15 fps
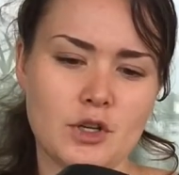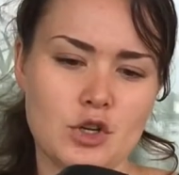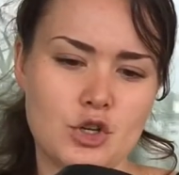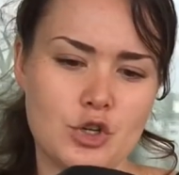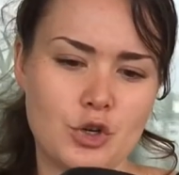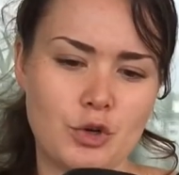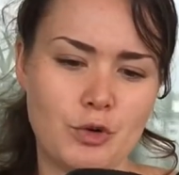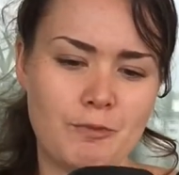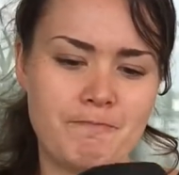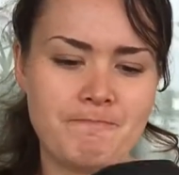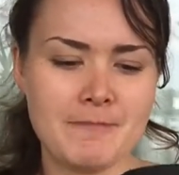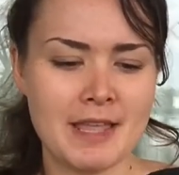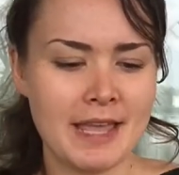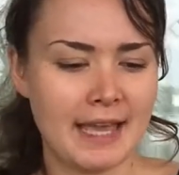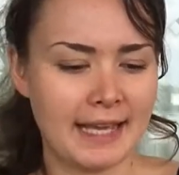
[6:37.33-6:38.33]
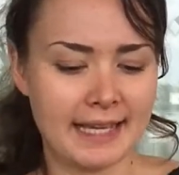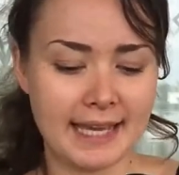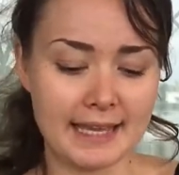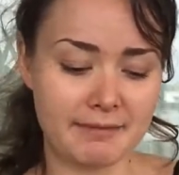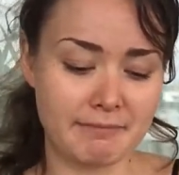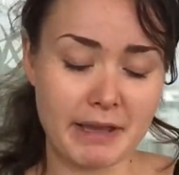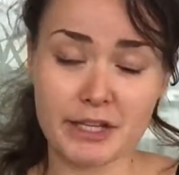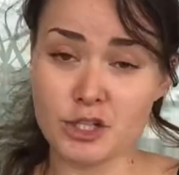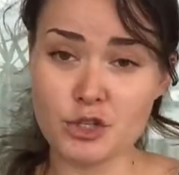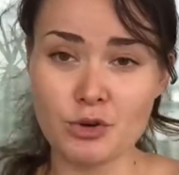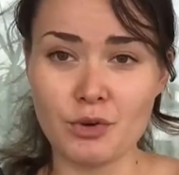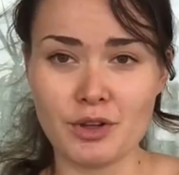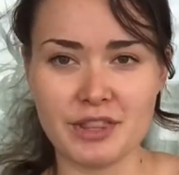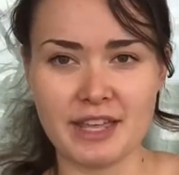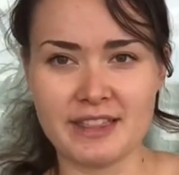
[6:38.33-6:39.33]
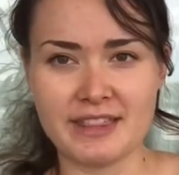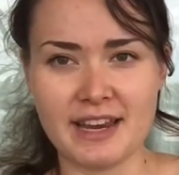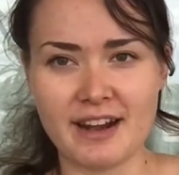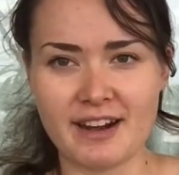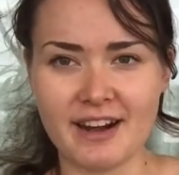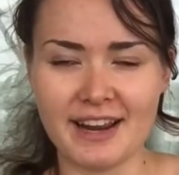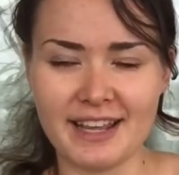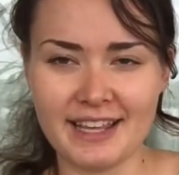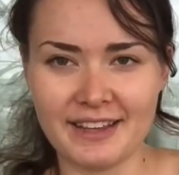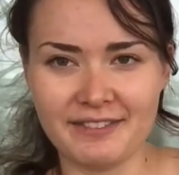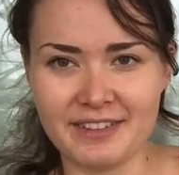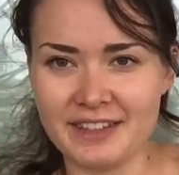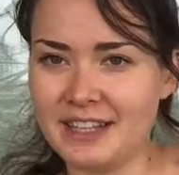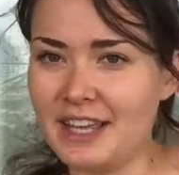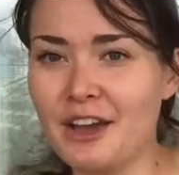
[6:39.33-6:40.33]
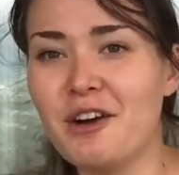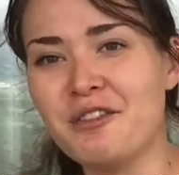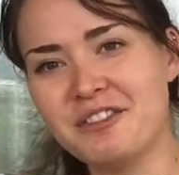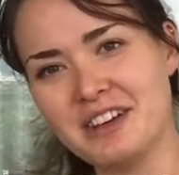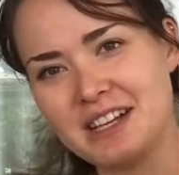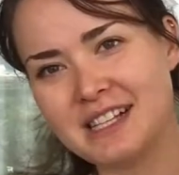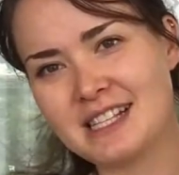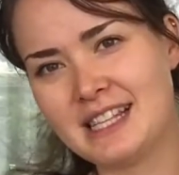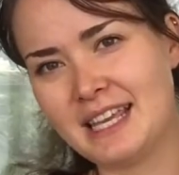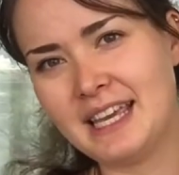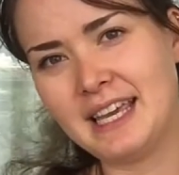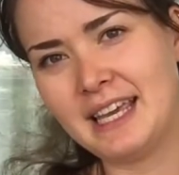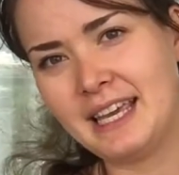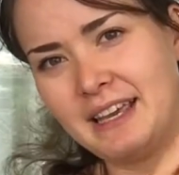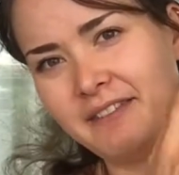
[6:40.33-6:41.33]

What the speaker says: shoe. Again, make sure that they're evenly, obviously,